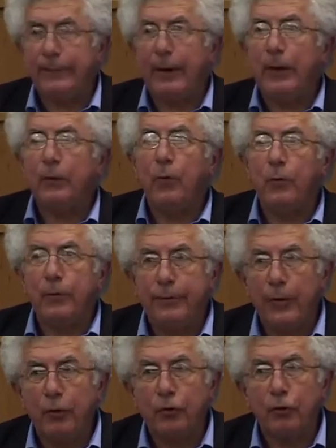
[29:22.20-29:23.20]
a very
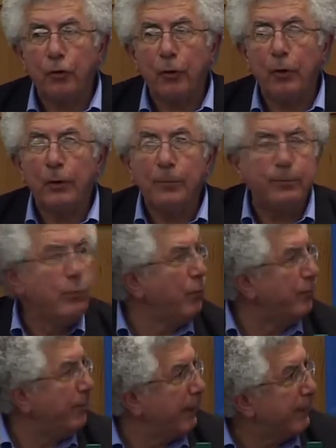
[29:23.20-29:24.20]
controversial
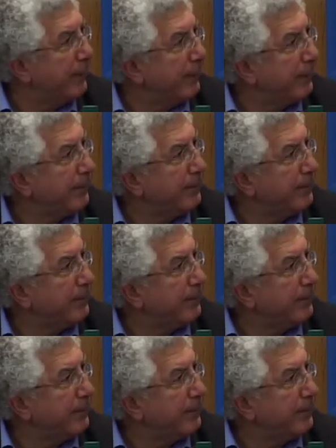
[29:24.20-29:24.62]
movement.